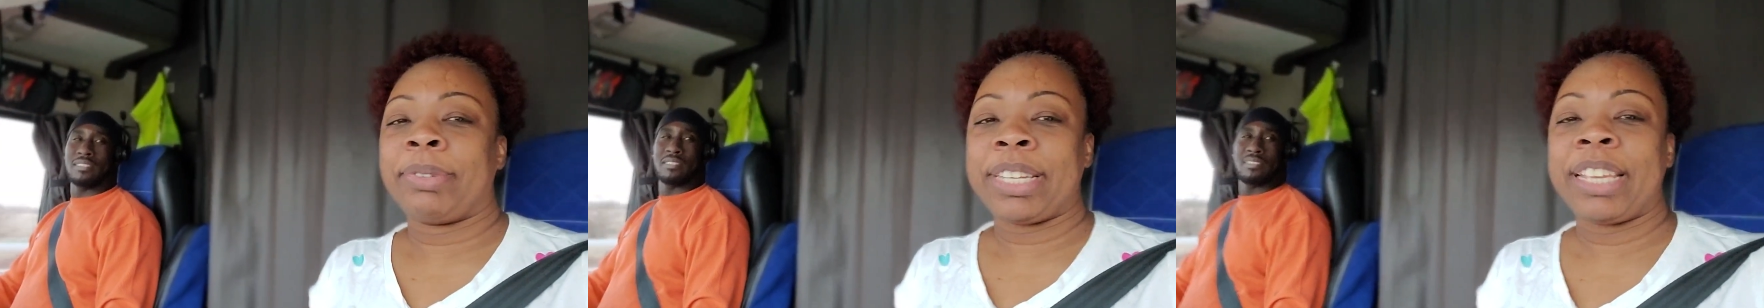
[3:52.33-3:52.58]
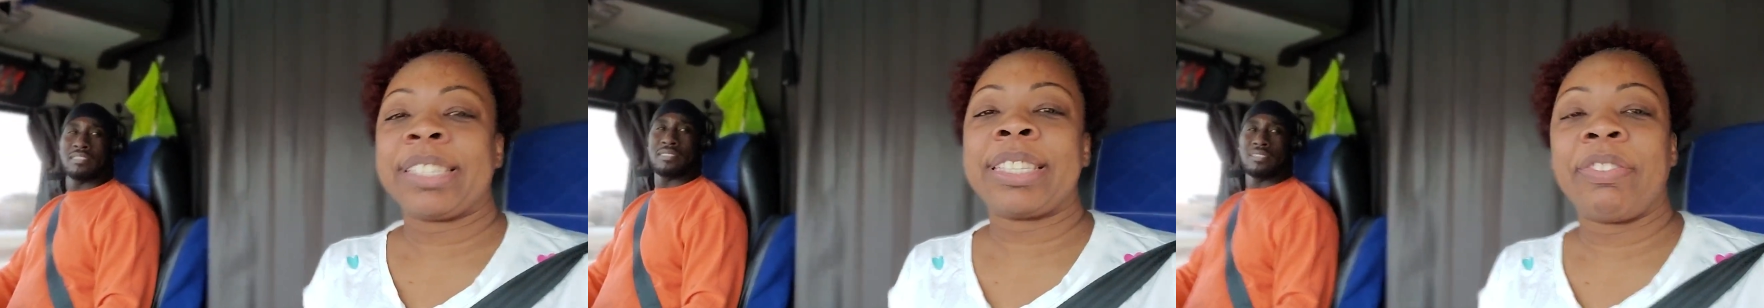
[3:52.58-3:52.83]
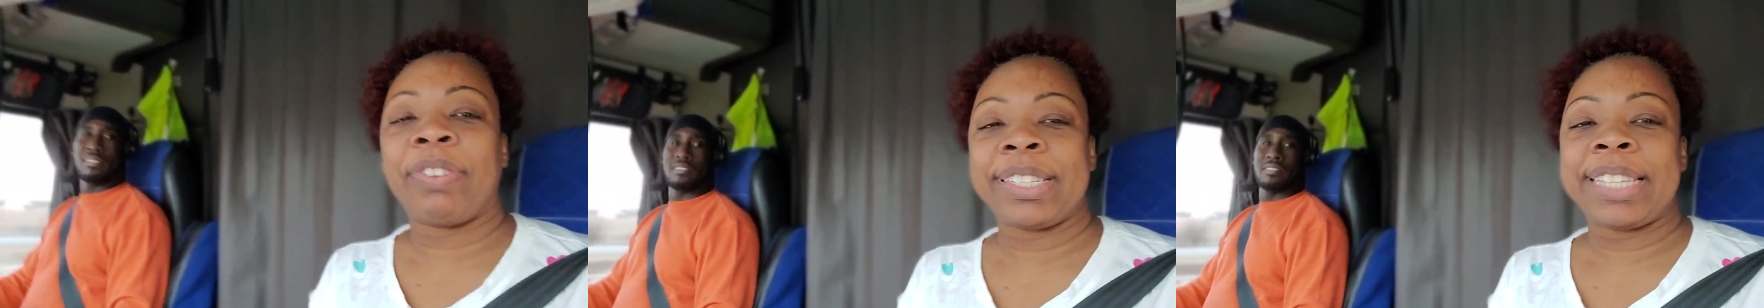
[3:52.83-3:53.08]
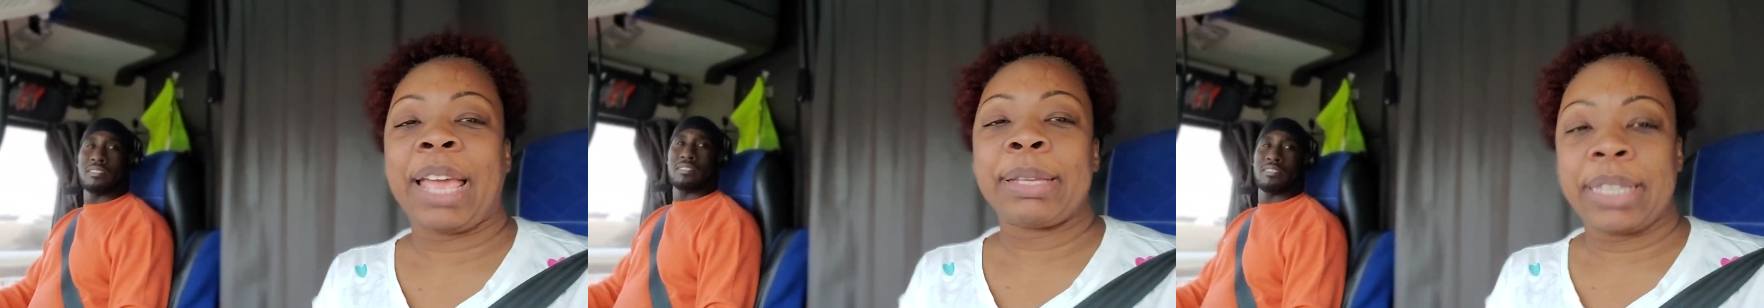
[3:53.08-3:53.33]
Speaker 1: But there's
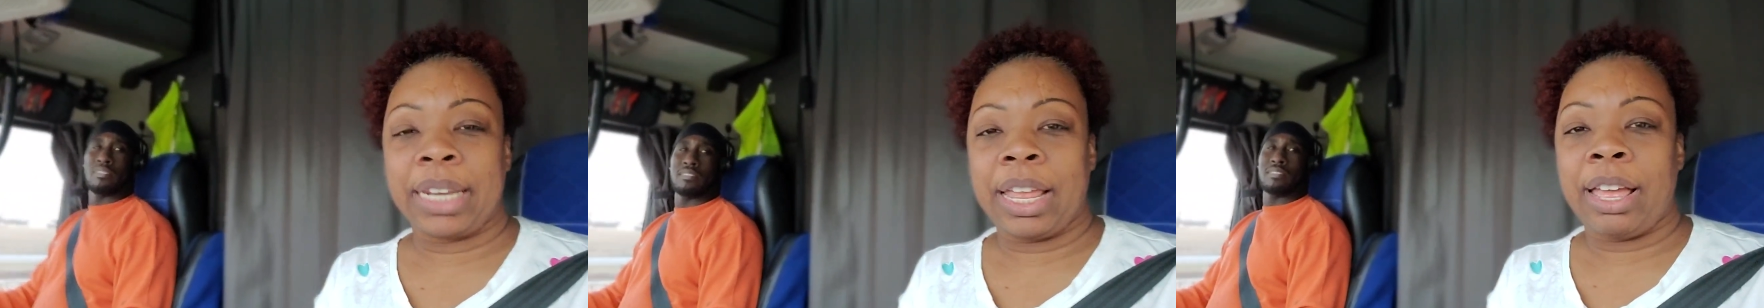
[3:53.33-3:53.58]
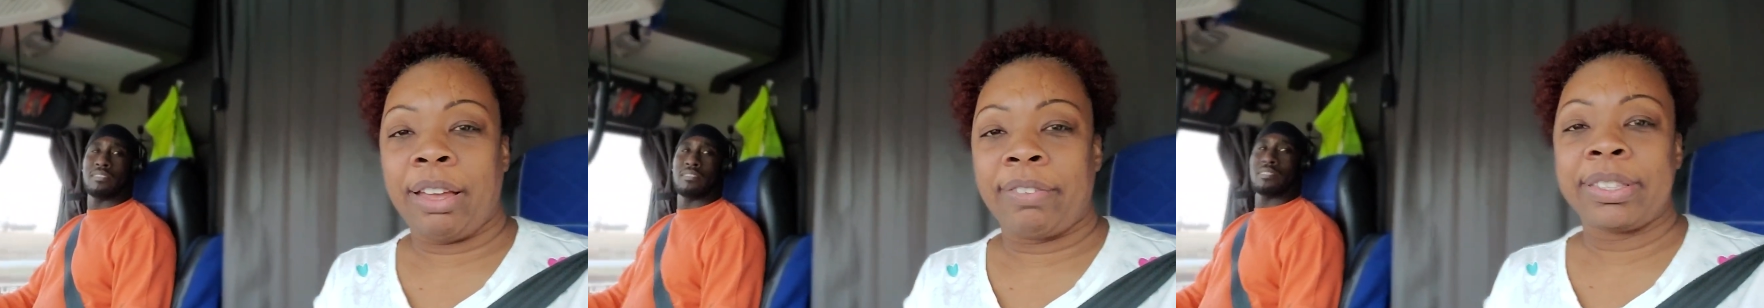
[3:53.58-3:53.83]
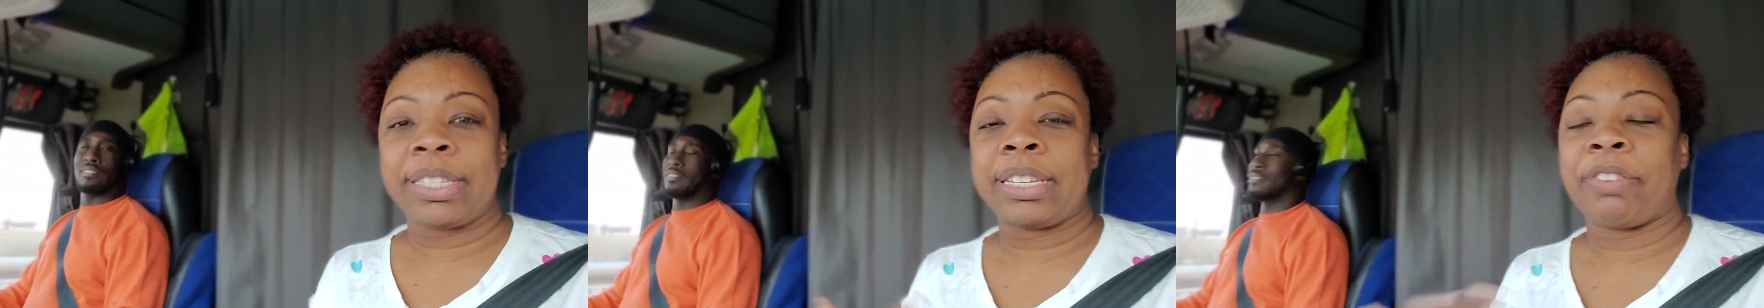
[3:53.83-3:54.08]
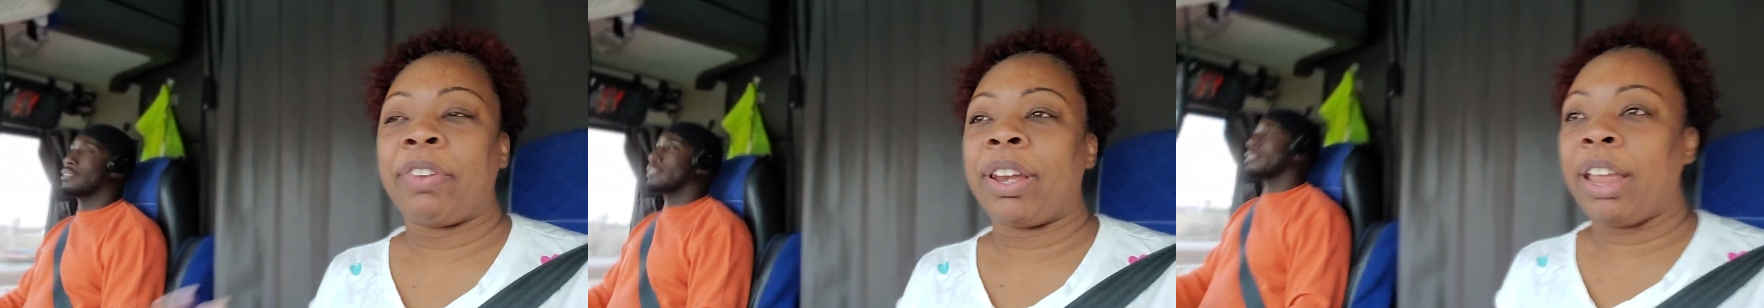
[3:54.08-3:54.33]
different types of love. There's a
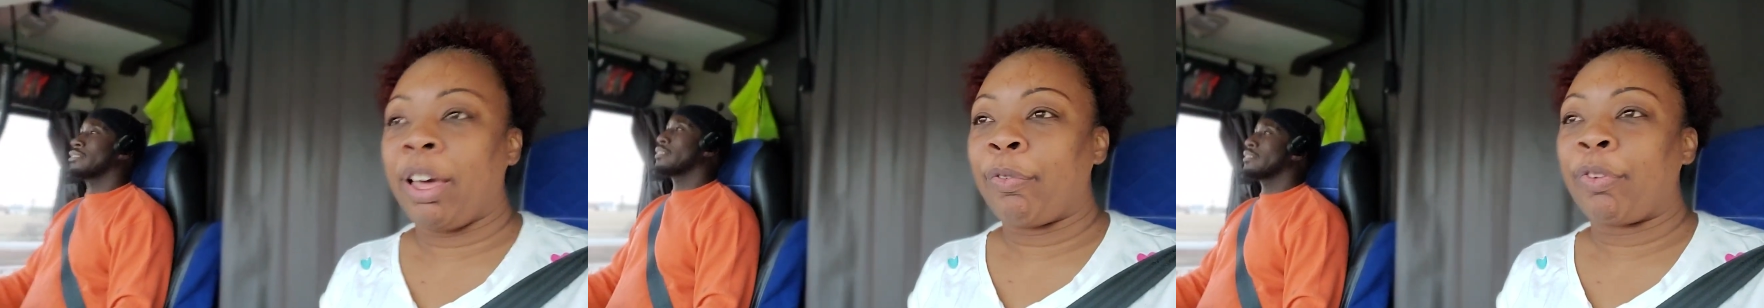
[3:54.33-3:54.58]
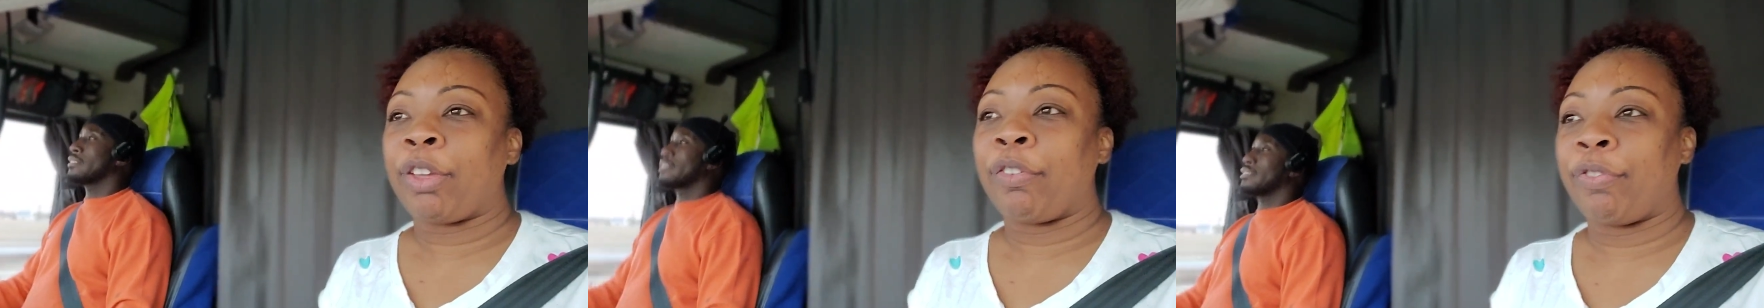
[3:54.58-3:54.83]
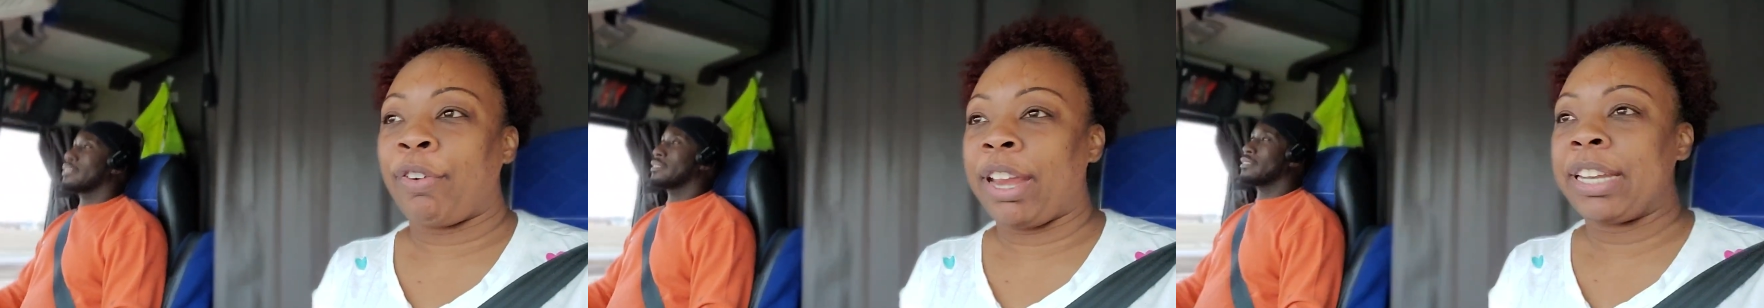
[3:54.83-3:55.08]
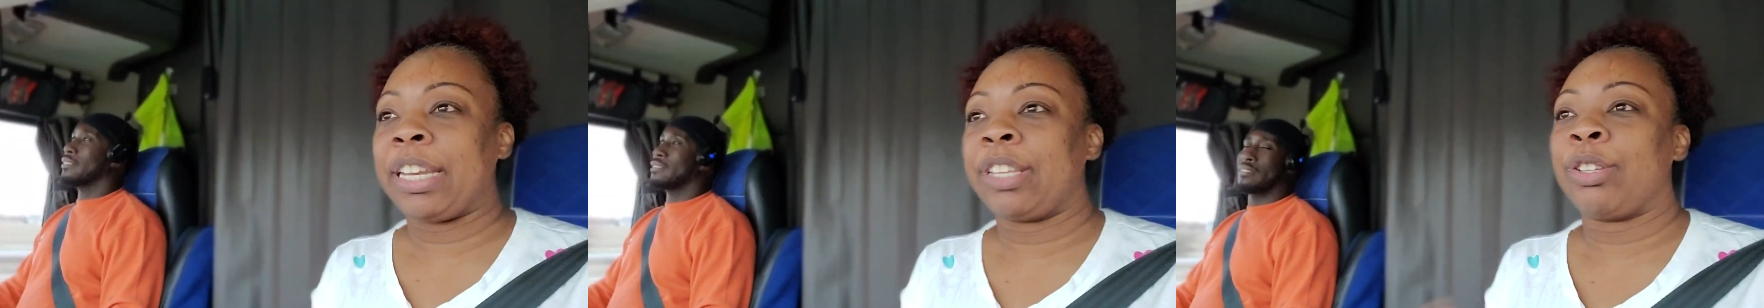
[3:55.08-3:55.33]
different love for your
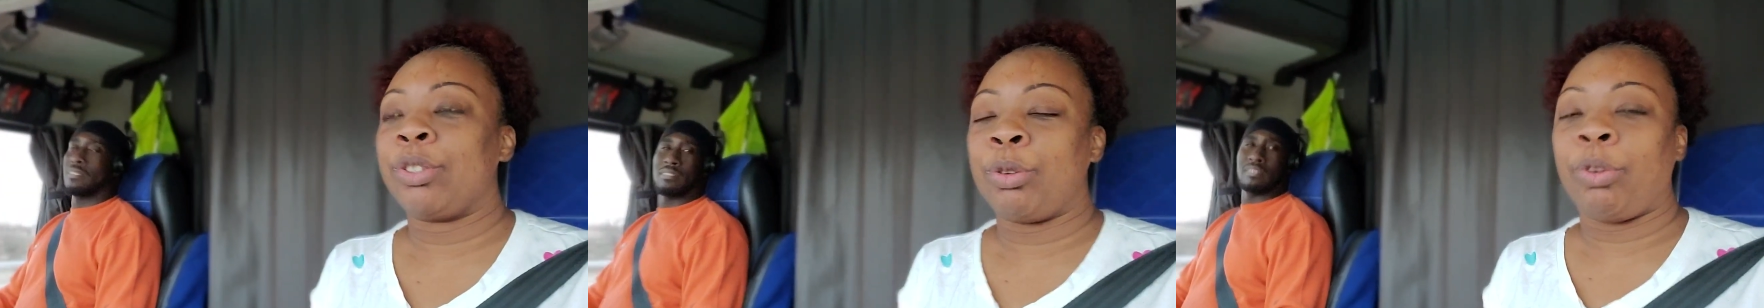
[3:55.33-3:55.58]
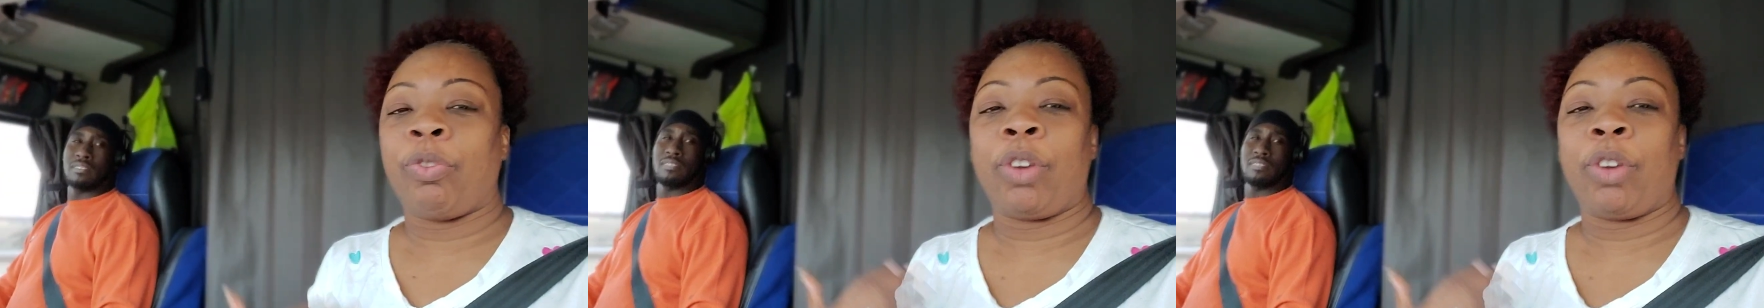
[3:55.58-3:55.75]
friend than you do